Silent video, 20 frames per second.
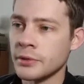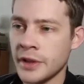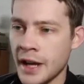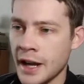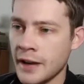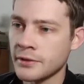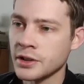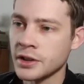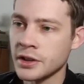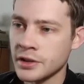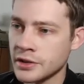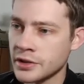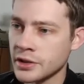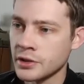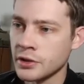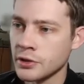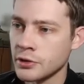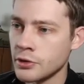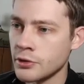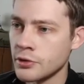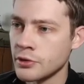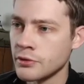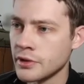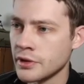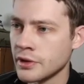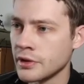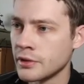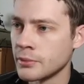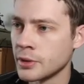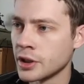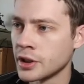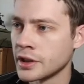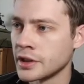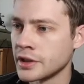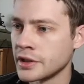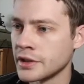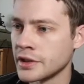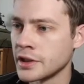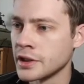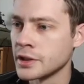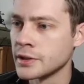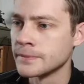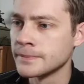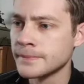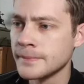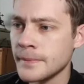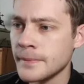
We have to consider who the market is here.